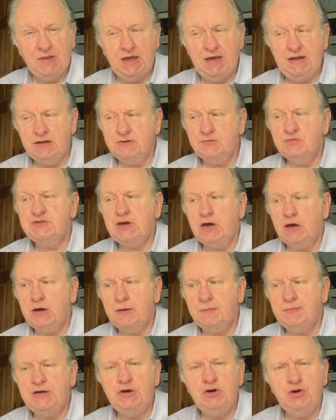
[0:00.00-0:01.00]
In other words, I
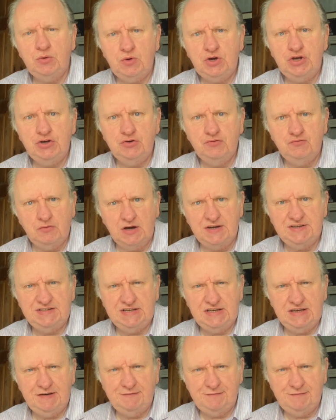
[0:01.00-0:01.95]
mean, who are you writing